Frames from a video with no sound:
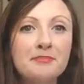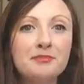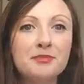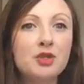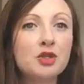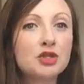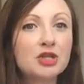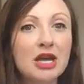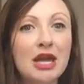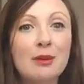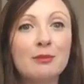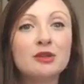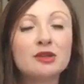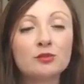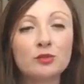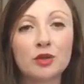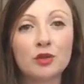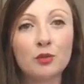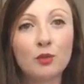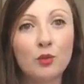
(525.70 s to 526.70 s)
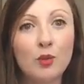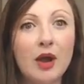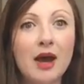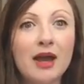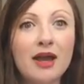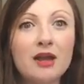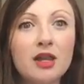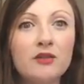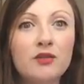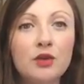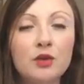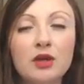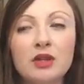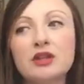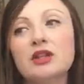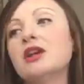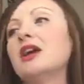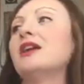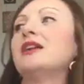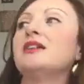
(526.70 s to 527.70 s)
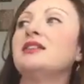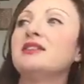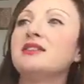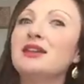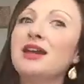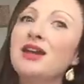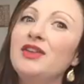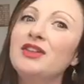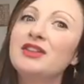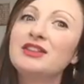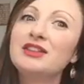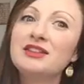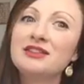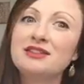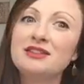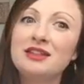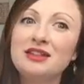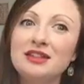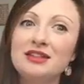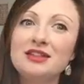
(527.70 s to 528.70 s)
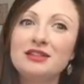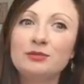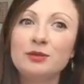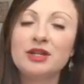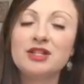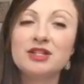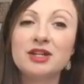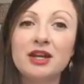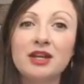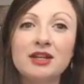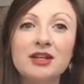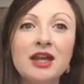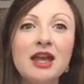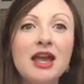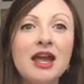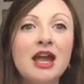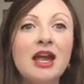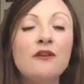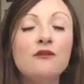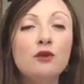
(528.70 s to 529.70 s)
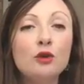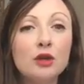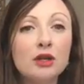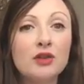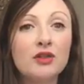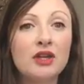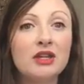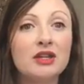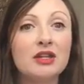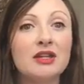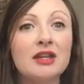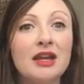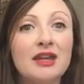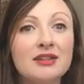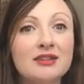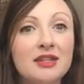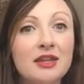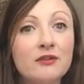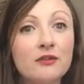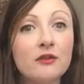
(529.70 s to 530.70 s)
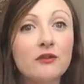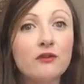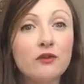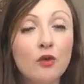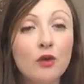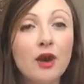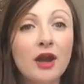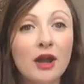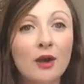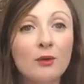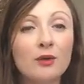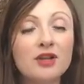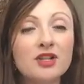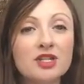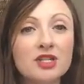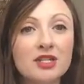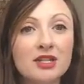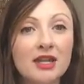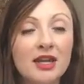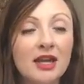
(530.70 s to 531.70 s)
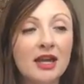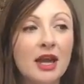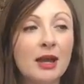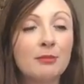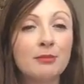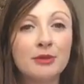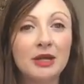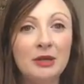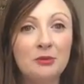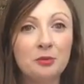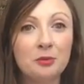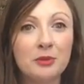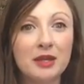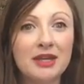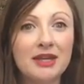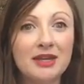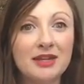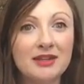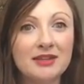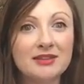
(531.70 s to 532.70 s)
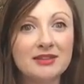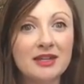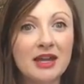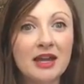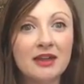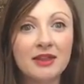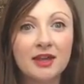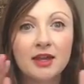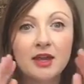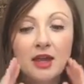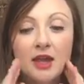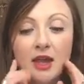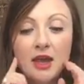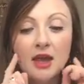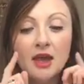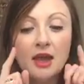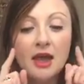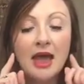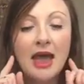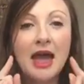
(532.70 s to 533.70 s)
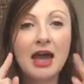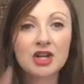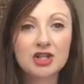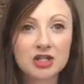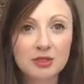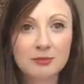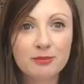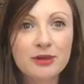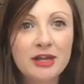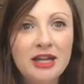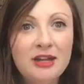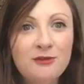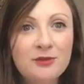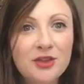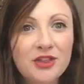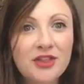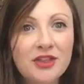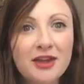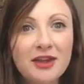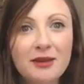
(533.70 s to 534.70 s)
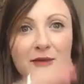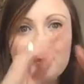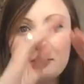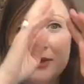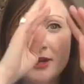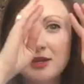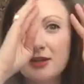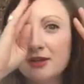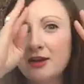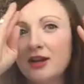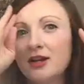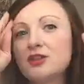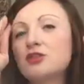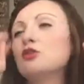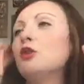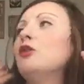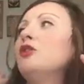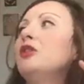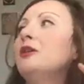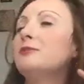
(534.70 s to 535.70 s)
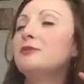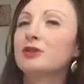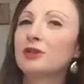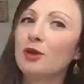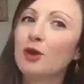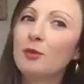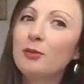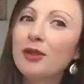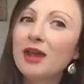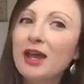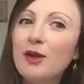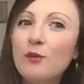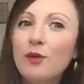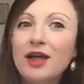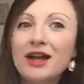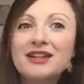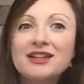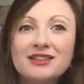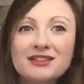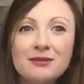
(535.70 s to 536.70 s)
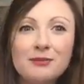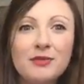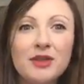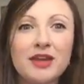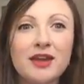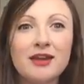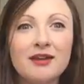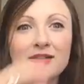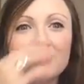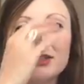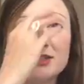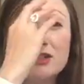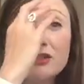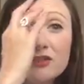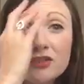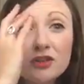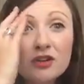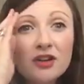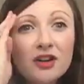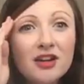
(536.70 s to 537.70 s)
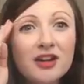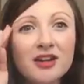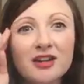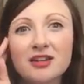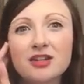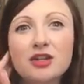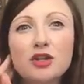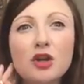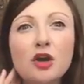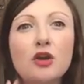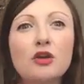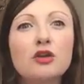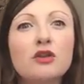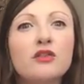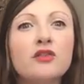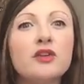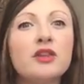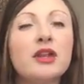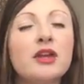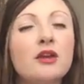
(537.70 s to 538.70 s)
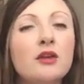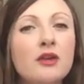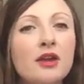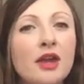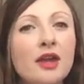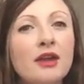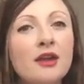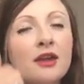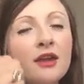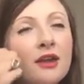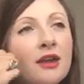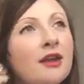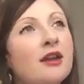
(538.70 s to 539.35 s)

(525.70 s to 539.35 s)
your time was worthwhile if you can look at it and say, this is what done. If you can at the end of the day say, for 4 hours today, I played with my kids. I actually played with them, not told them to go play while I did something else. You'll feel good. You'll feel like, okay,